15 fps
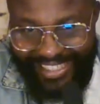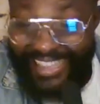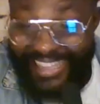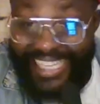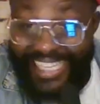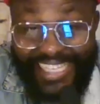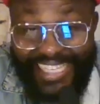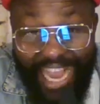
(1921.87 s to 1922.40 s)

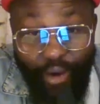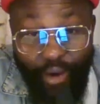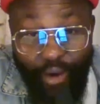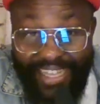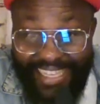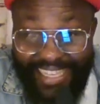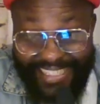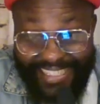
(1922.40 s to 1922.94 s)
This is how
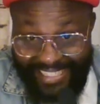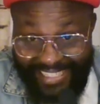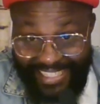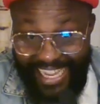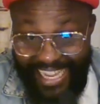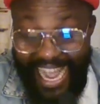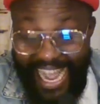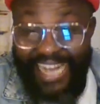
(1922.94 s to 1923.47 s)
it is.
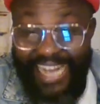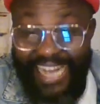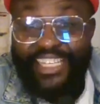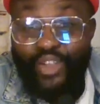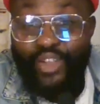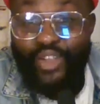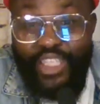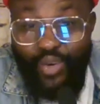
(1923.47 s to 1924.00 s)
And there
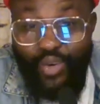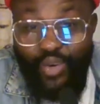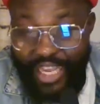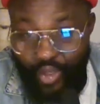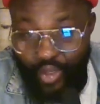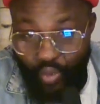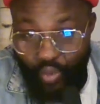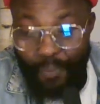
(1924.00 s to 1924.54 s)
is nothing you
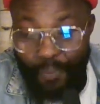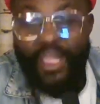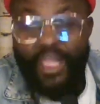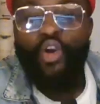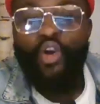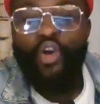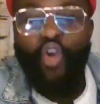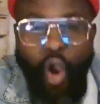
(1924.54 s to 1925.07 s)
can do.
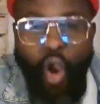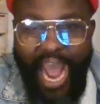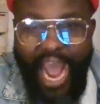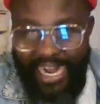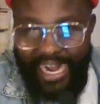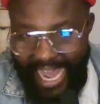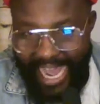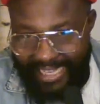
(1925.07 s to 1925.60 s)
Go
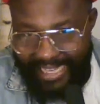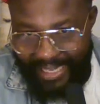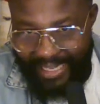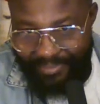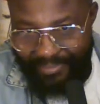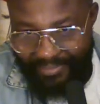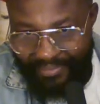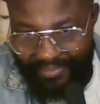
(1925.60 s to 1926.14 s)
and ask
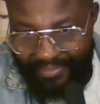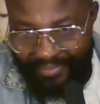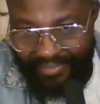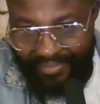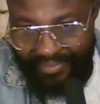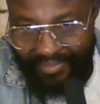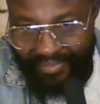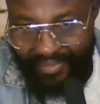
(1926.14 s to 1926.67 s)
them
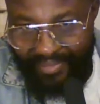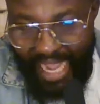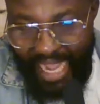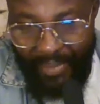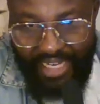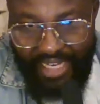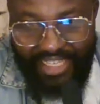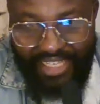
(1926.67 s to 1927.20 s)
how
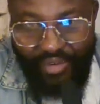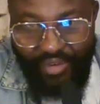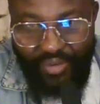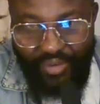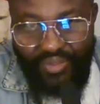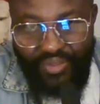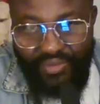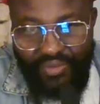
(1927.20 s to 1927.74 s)
many
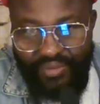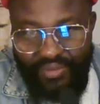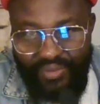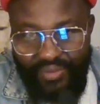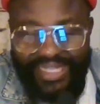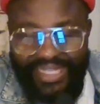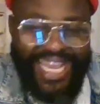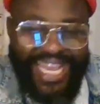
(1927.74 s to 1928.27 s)
zeros.
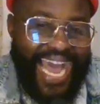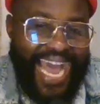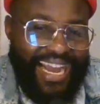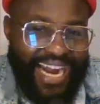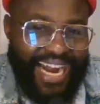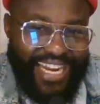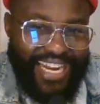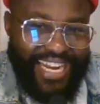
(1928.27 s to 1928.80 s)
They are
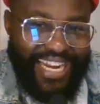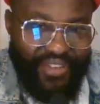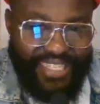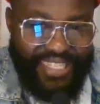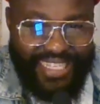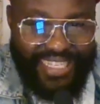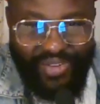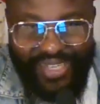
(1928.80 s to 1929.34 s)
crying every
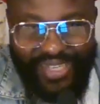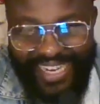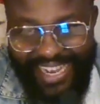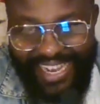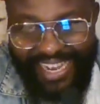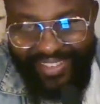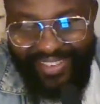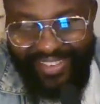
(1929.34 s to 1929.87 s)
single day
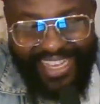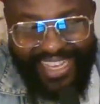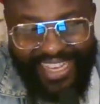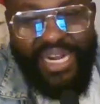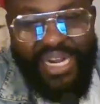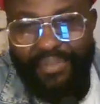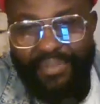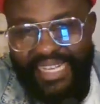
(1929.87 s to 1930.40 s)
now.
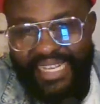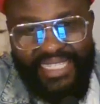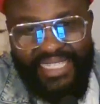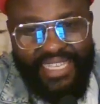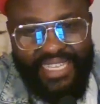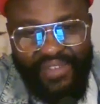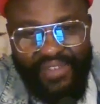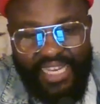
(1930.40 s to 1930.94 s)
Iberima is
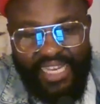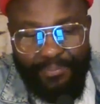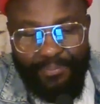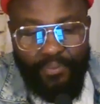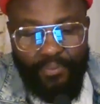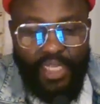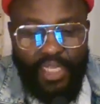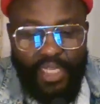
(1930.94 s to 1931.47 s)
deceiving them.
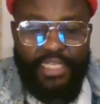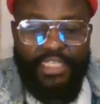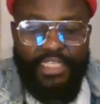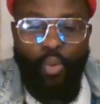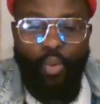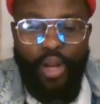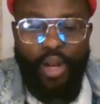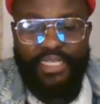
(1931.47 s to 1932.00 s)
See
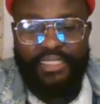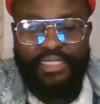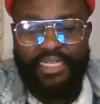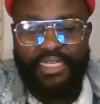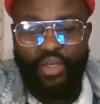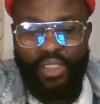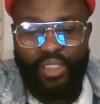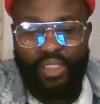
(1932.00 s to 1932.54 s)
what this
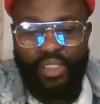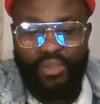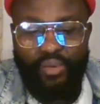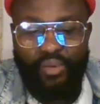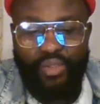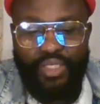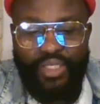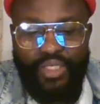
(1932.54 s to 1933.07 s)
idiot
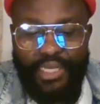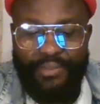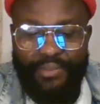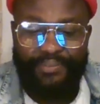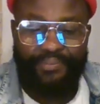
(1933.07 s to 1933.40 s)
wrote here.